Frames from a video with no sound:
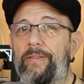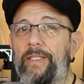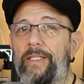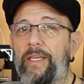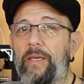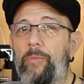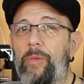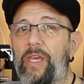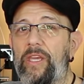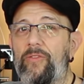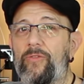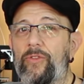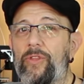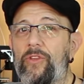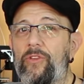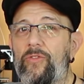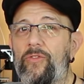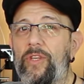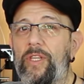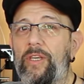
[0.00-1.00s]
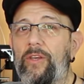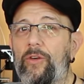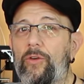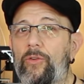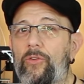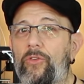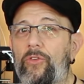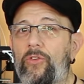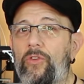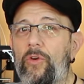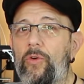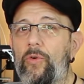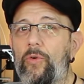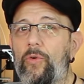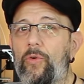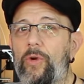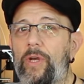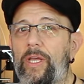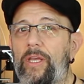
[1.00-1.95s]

get paid for these videos, so